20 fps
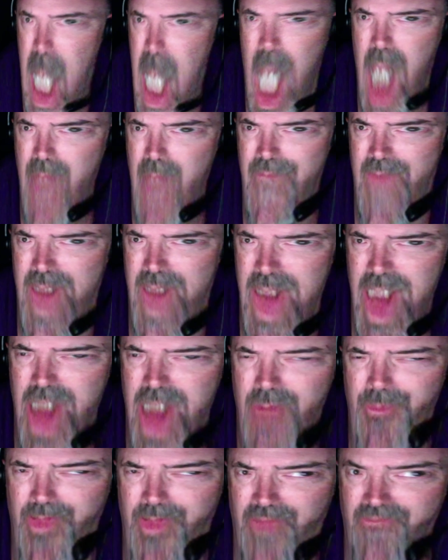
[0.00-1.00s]
awful.
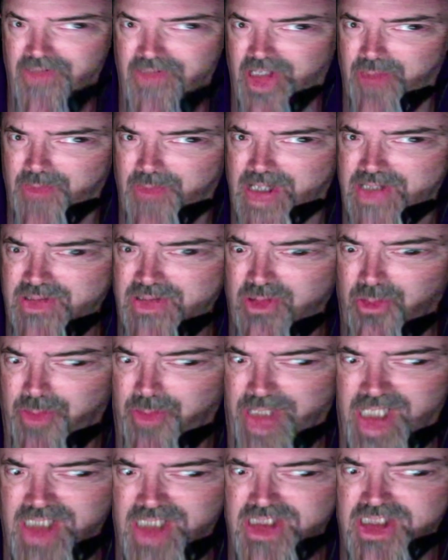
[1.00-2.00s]
Oh, Bill Fleetomeiser will
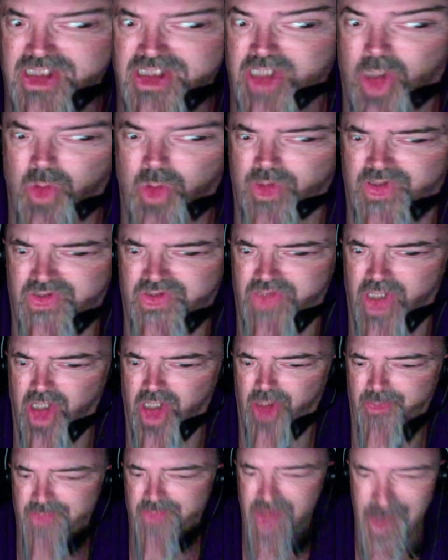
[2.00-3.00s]
be so
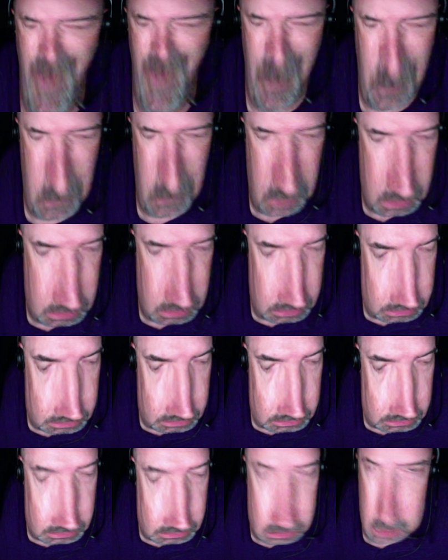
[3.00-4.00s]
disturbed.
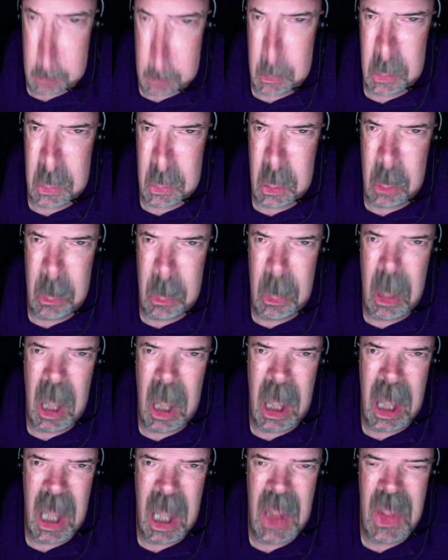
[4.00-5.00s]
I'm disturbed by
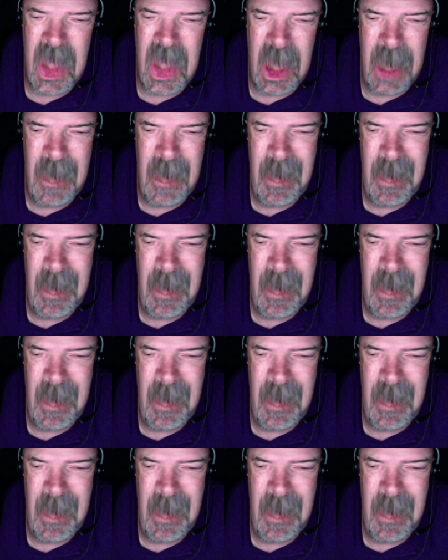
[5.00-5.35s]
it, actually.